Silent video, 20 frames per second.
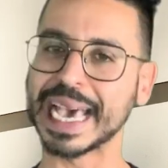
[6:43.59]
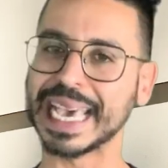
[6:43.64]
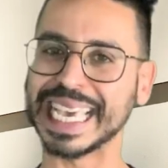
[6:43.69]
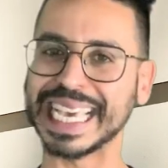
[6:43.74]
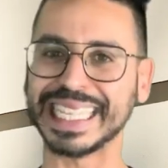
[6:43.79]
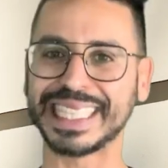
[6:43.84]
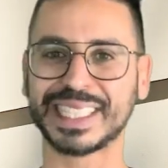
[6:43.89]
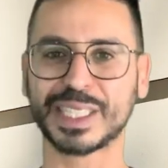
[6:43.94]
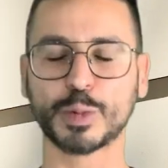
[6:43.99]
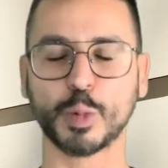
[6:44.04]

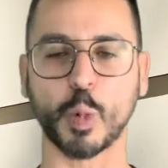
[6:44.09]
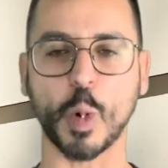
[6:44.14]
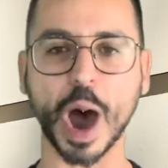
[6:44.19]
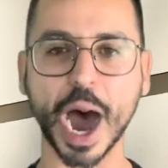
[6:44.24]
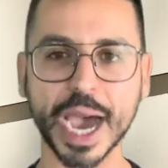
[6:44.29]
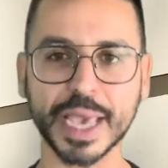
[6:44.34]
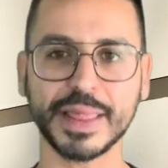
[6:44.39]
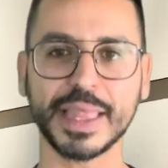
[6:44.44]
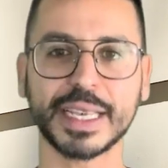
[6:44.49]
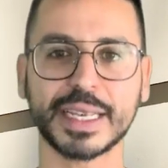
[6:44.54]
It's
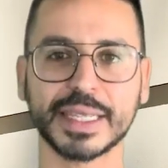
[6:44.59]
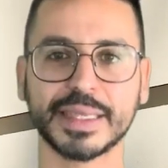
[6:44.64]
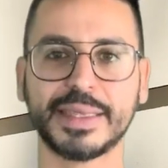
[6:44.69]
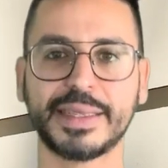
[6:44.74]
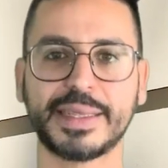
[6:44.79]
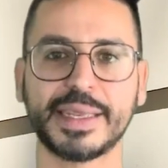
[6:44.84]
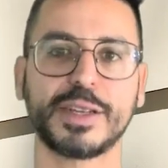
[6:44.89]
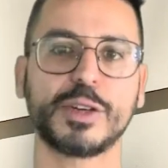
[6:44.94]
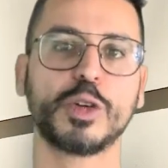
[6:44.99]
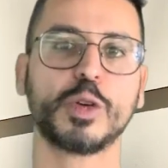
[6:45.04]
widely
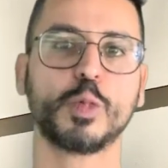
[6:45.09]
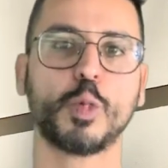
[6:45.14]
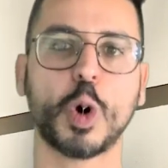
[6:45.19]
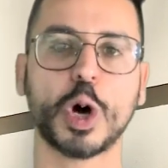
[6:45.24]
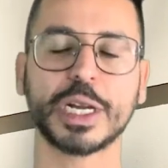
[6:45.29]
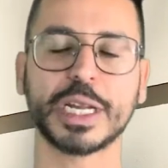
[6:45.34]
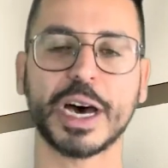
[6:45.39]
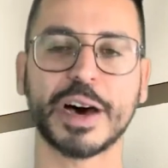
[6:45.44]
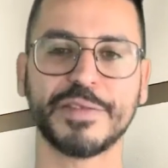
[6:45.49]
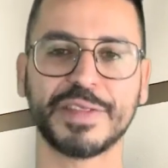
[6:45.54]
considered
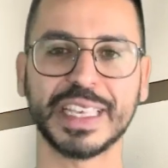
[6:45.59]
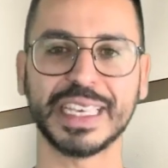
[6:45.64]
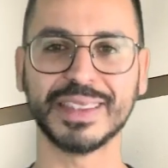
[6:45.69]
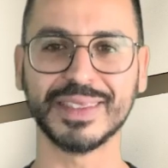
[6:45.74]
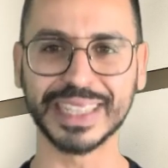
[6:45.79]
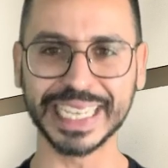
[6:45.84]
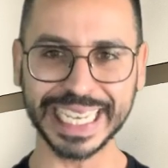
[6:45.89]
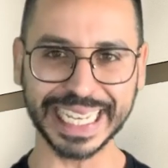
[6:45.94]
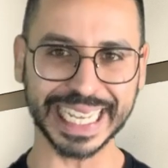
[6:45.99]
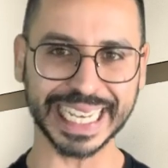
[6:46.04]
one of the
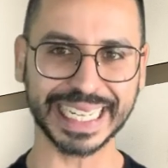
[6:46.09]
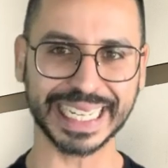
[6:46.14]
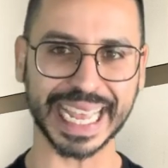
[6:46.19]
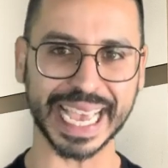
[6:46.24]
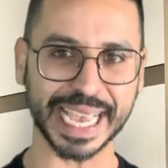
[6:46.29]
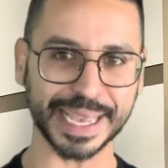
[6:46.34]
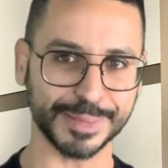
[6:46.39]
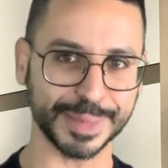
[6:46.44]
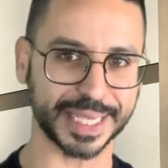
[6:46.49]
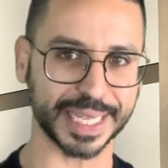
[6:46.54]
leading
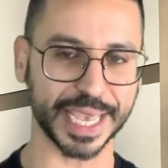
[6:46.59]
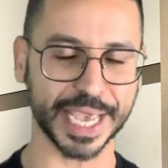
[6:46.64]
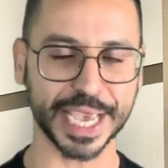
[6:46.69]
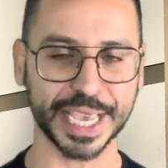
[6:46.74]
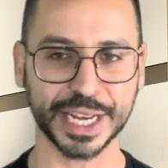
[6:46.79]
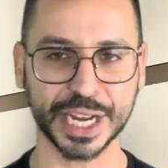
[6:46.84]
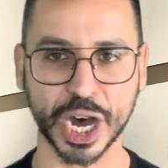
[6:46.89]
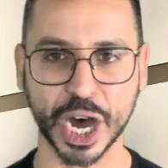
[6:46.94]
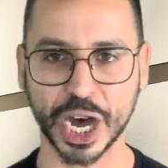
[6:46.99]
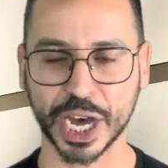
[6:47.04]
names
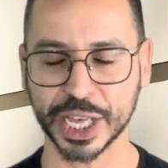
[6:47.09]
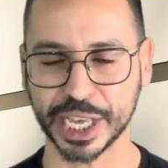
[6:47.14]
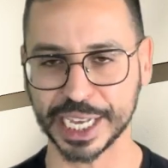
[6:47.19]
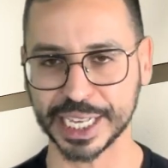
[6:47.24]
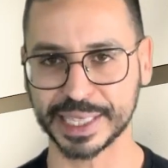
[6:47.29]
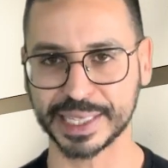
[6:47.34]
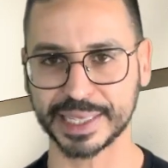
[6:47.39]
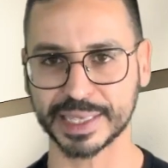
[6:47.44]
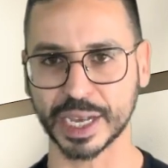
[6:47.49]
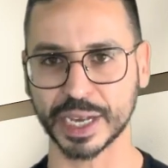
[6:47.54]
in
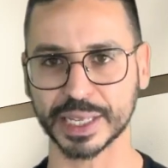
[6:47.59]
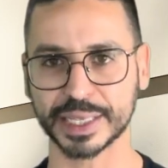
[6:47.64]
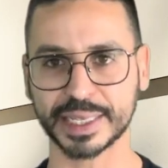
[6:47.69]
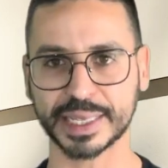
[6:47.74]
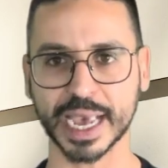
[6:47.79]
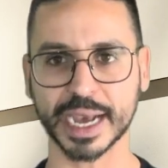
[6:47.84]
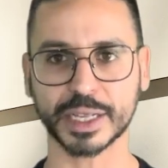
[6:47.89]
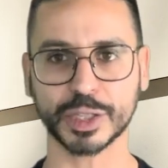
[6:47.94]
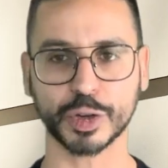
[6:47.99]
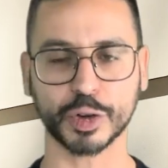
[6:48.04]
its
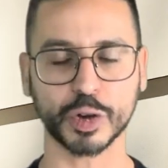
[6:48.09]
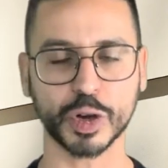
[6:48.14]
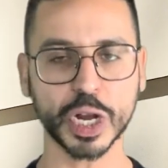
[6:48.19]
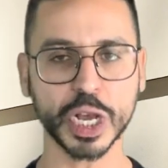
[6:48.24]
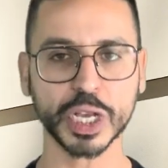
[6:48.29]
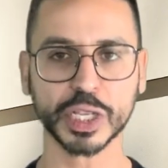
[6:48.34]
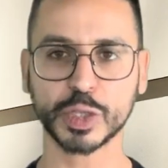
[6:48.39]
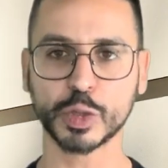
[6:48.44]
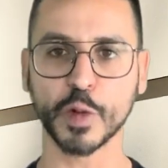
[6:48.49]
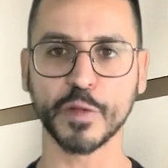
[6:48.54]
sector.
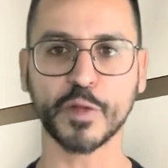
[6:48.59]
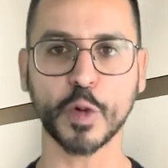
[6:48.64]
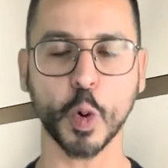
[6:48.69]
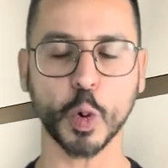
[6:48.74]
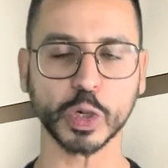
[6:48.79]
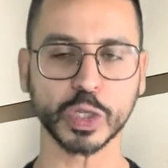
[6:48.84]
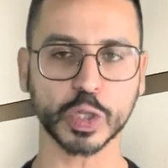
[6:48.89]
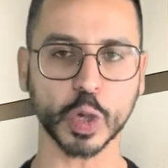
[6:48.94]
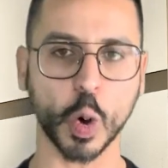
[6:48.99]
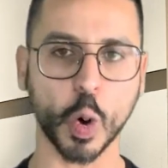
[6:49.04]
So of
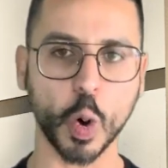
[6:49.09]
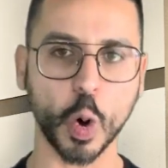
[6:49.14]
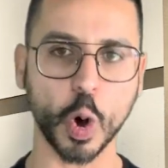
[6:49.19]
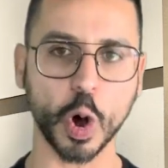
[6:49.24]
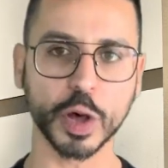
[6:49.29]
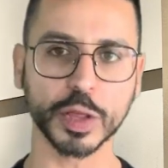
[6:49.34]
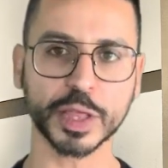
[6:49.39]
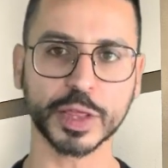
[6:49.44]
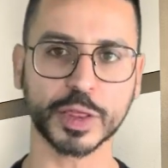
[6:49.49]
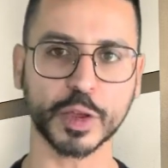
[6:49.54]
course,
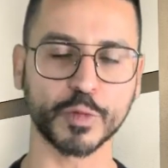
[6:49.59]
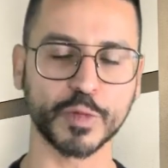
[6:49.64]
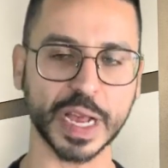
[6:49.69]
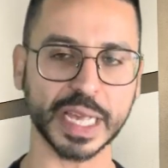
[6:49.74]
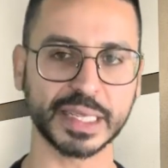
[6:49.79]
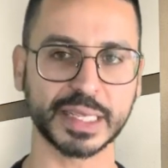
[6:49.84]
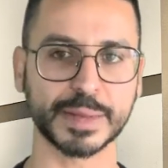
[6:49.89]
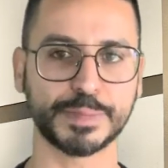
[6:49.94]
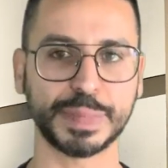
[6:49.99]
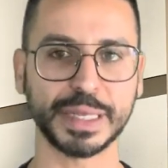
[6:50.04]
all the
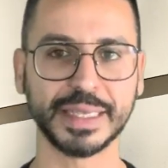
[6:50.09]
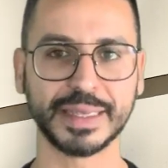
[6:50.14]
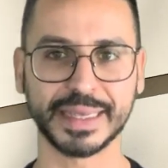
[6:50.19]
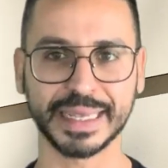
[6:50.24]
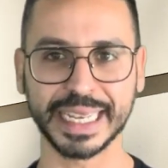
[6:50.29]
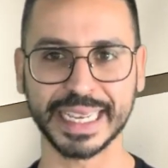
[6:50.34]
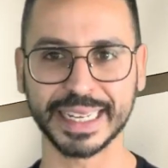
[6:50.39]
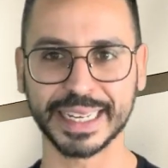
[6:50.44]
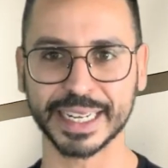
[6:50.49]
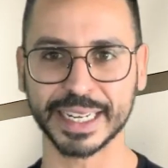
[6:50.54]
recipes
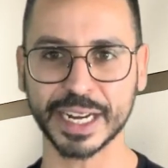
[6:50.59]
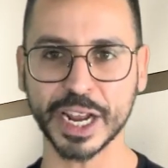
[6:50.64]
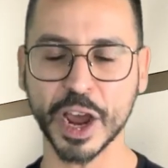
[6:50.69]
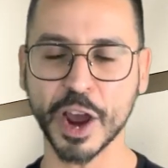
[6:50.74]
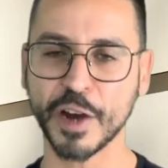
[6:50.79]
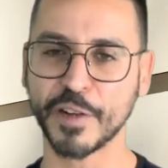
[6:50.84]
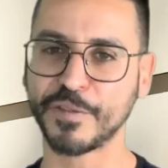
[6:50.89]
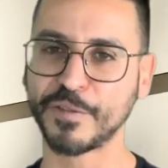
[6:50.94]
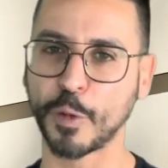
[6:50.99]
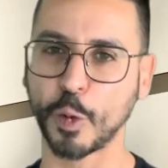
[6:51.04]
needed
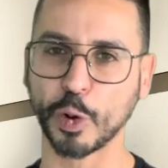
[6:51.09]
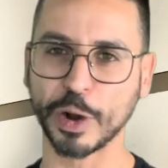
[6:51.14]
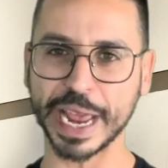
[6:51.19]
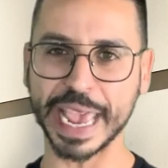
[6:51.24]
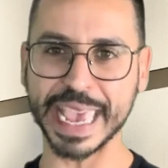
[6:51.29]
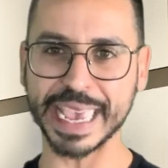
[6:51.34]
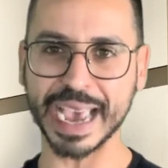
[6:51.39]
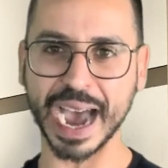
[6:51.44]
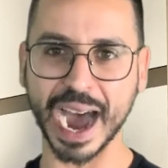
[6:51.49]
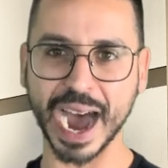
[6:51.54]
for
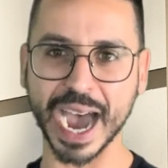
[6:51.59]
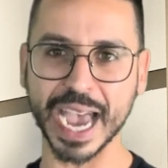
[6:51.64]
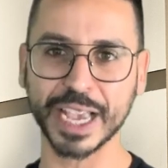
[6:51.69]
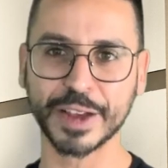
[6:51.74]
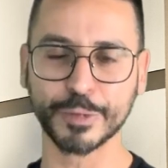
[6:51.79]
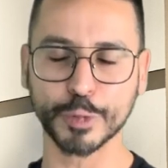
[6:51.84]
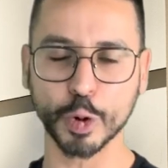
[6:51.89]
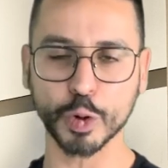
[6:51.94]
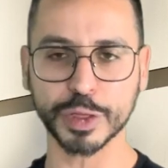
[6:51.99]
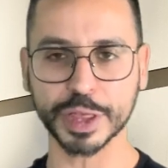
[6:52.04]
a high
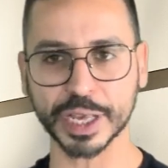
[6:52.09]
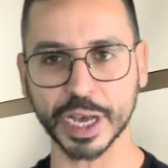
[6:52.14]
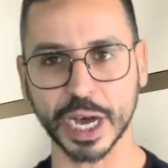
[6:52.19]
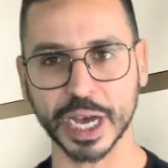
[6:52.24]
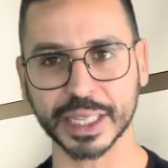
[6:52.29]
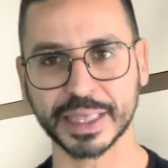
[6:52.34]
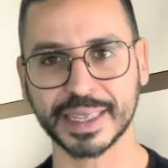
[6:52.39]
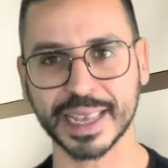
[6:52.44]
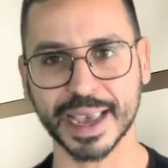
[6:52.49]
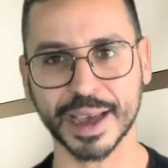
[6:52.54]
growth
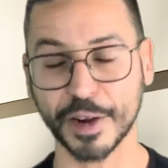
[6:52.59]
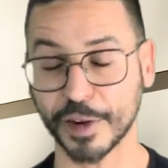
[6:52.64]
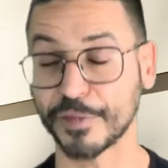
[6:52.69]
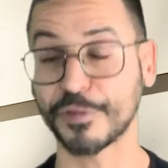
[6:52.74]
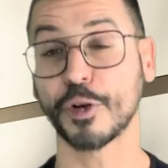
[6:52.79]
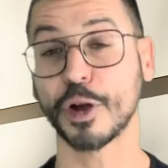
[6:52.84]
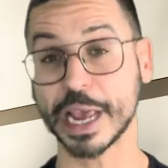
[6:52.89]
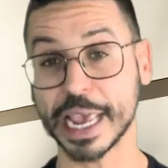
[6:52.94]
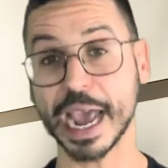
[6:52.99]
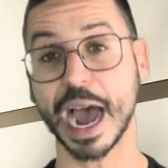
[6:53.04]

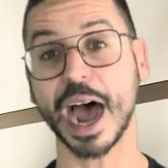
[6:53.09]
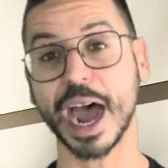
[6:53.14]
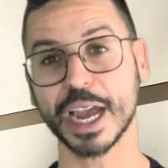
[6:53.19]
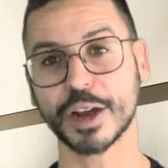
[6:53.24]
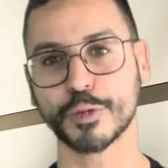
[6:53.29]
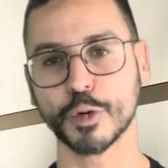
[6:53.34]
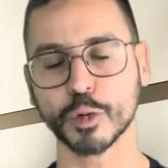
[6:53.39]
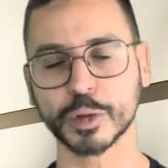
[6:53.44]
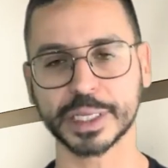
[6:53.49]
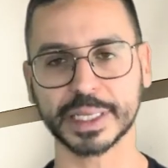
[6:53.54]

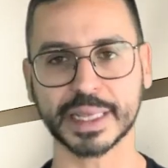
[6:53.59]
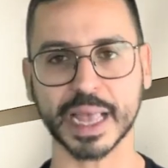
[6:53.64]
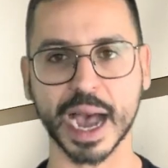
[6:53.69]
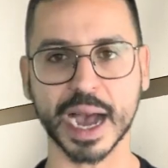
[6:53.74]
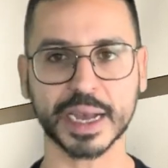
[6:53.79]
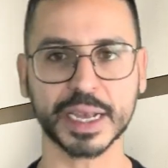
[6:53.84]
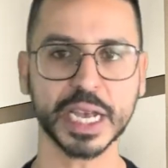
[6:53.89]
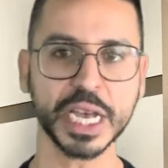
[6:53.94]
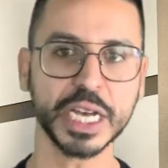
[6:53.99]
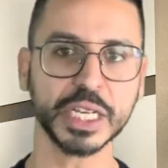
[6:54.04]

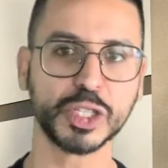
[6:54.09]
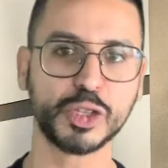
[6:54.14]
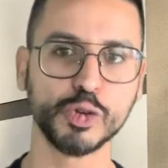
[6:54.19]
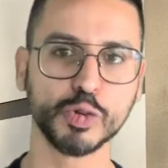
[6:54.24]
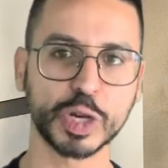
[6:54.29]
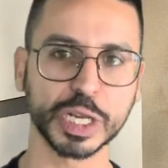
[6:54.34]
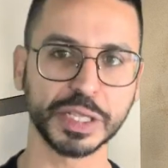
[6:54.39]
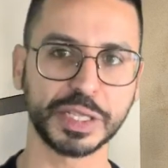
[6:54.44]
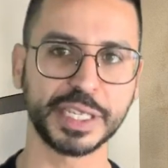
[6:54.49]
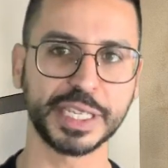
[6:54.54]
stock
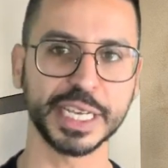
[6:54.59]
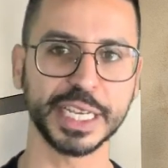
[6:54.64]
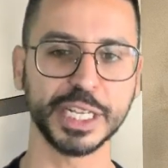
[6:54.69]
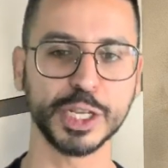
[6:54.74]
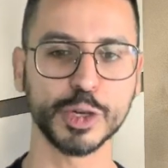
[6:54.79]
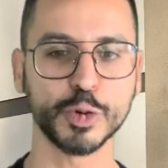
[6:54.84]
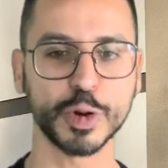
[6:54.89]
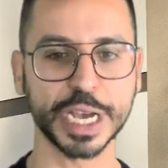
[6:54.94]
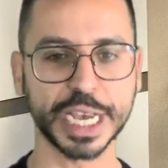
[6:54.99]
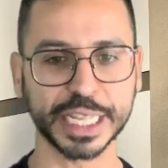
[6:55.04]
to
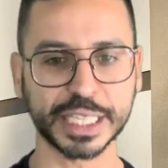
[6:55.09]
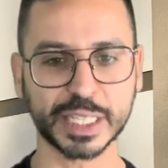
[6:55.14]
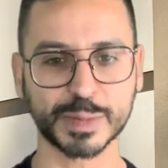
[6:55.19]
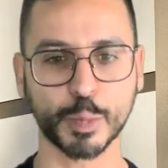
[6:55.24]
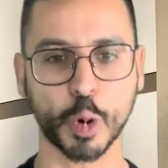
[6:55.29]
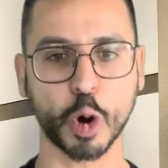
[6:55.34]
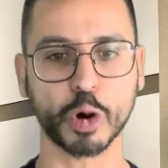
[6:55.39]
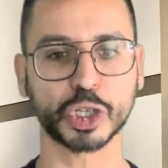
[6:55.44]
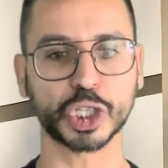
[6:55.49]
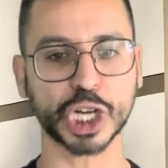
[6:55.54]
continue its
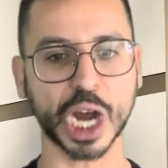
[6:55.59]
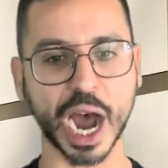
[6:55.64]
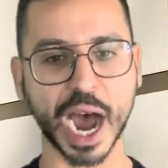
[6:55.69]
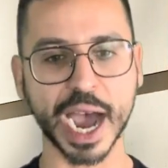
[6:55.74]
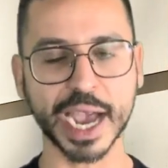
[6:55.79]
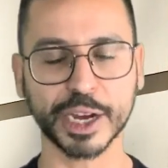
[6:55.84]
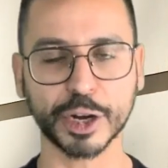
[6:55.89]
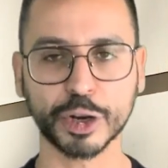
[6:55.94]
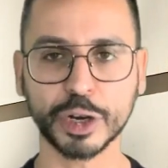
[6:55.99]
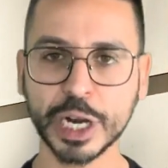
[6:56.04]
march
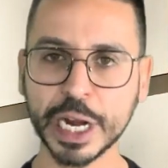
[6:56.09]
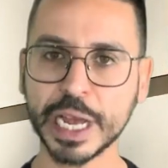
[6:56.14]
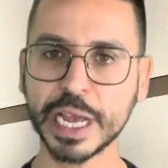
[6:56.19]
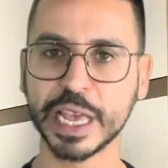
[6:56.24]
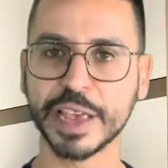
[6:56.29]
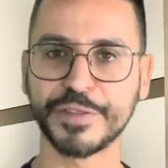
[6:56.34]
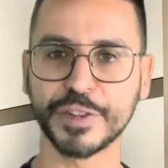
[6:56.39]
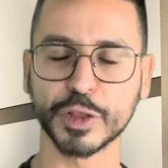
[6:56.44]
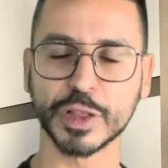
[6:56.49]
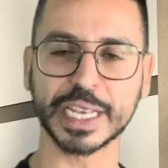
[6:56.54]
higher.
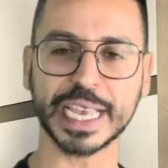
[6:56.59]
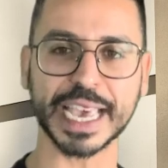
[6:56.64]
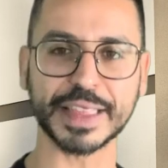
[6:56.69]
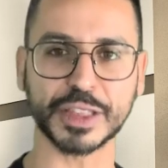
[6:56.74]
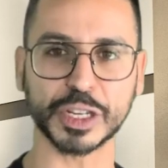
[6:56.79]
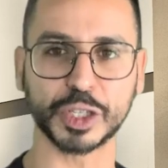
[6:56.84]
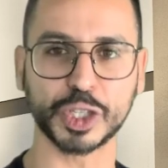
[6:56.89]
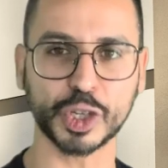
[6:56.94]
If you look at the